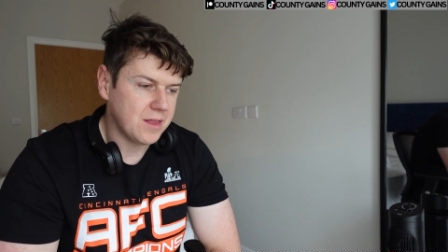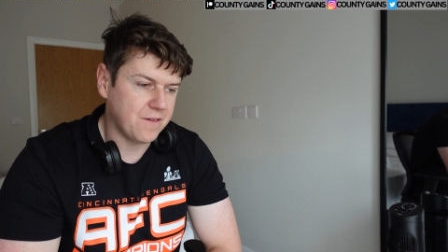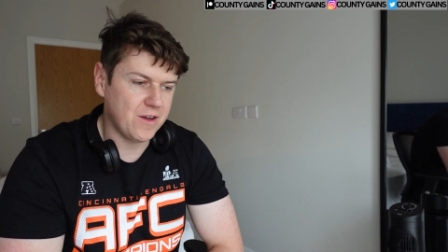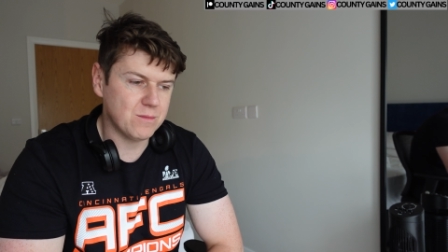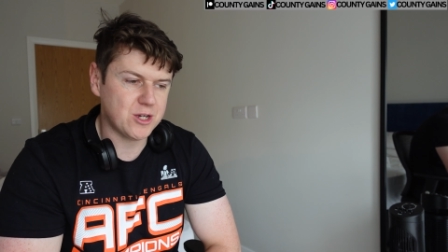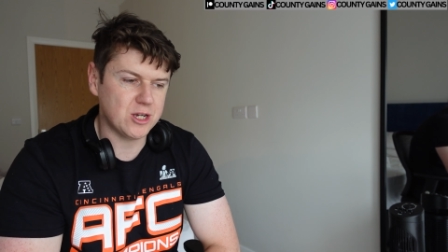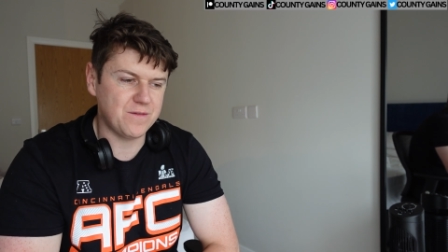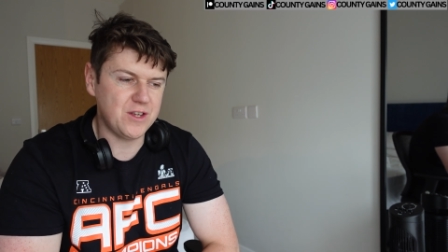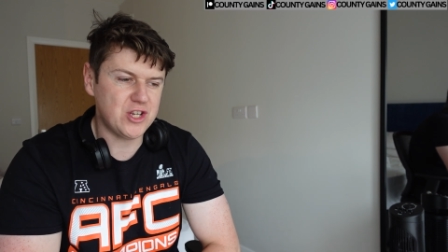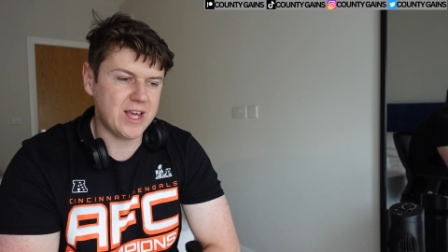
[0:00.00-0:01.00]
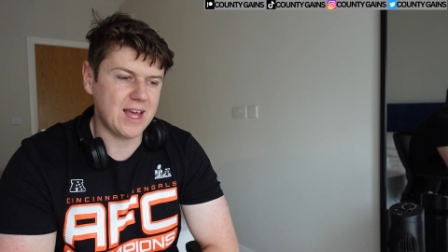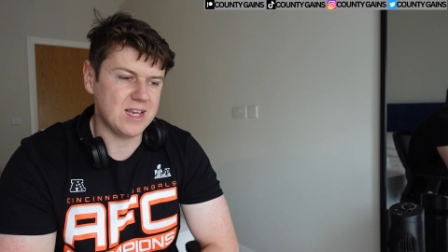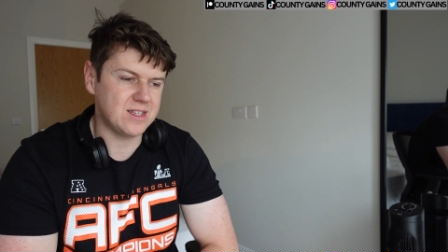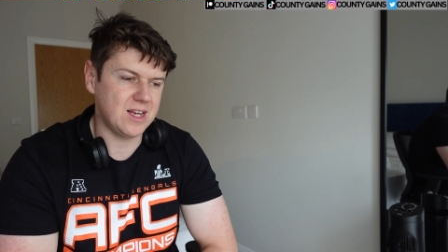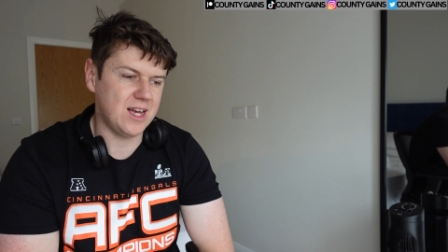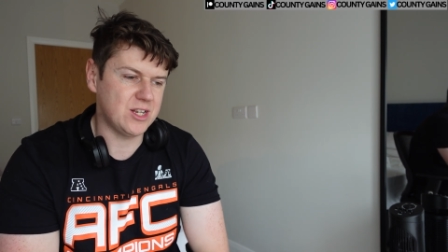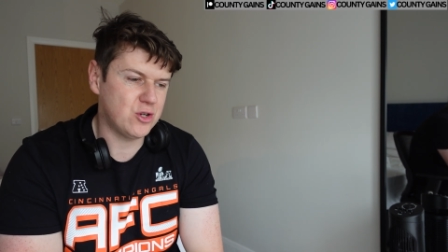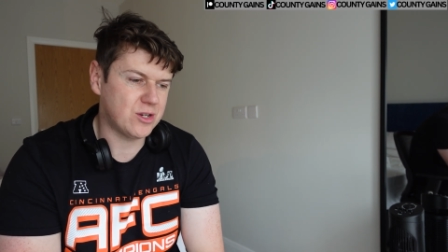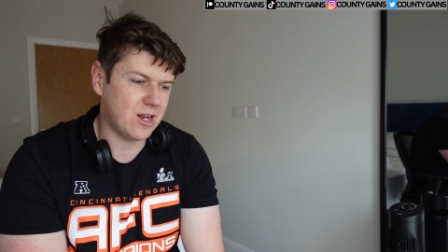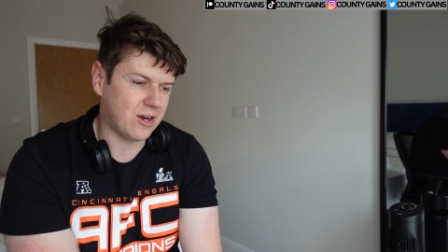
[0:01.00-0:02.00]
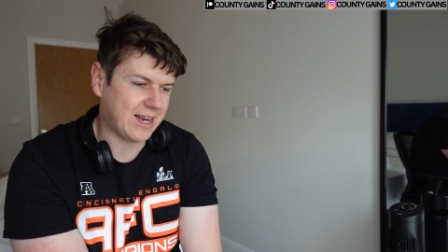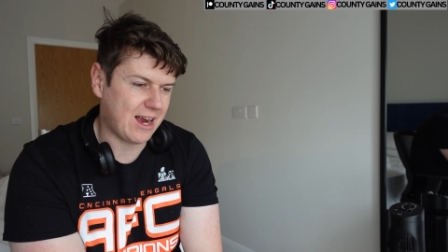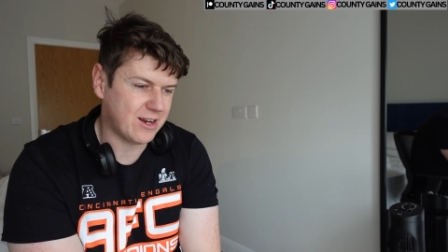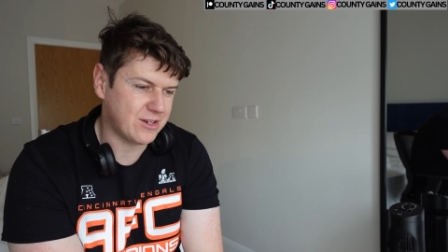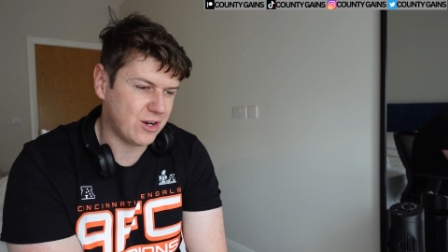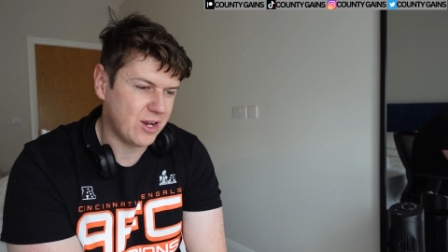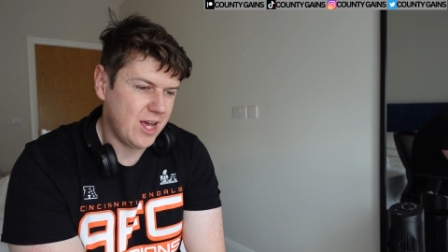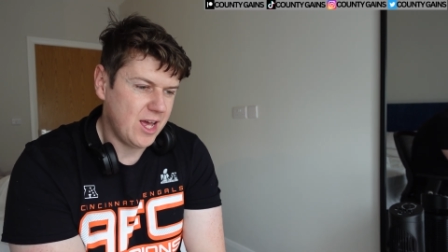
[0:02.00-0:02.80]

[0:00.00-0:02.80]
The film stars Vijay as the Tutler character